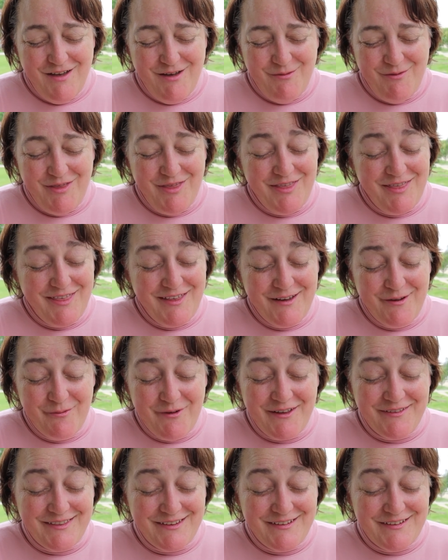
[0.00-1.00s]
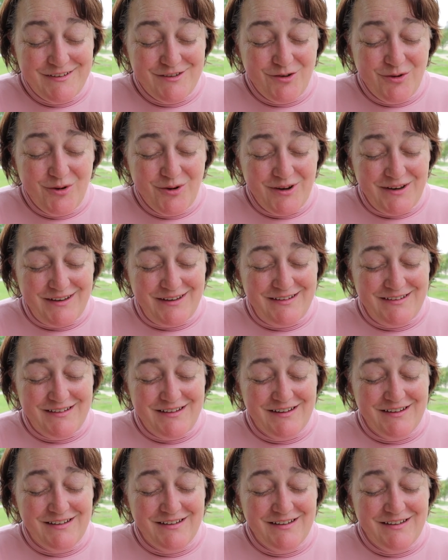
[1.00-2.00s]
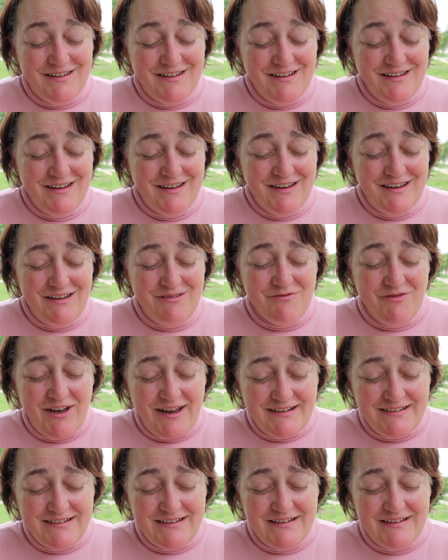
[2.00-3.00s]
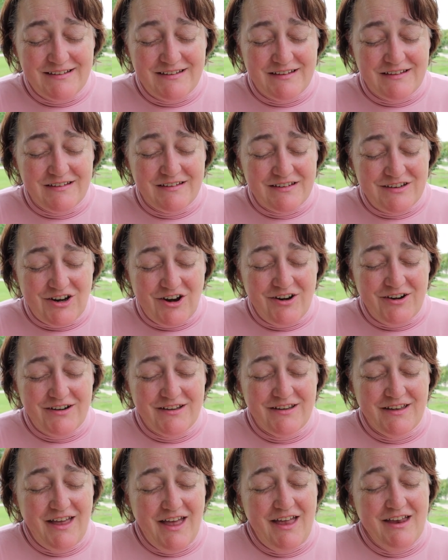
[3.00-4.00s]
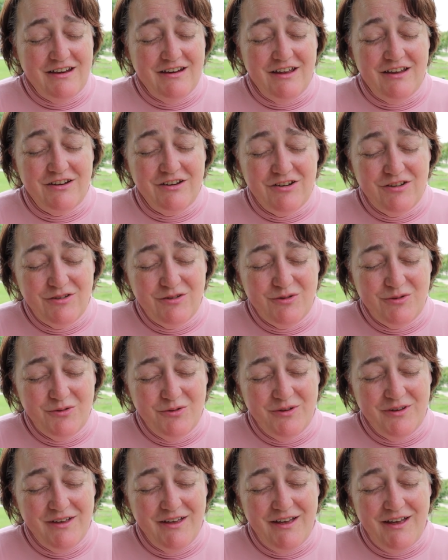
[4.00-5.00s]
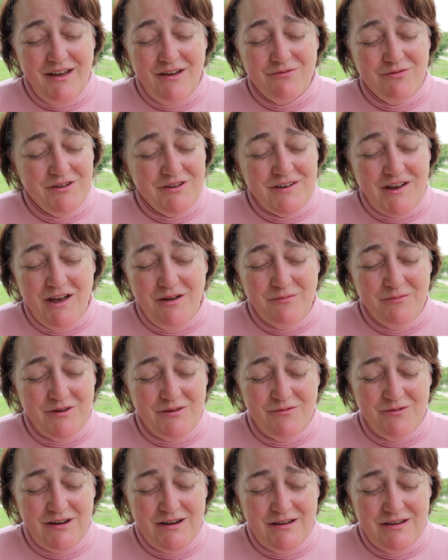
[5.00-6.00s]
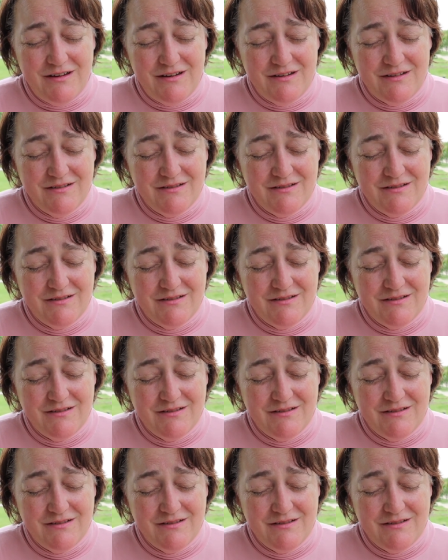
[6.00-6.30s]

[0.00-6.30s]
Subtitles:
But the thing about this story is it invites us to start again anew every time we read it.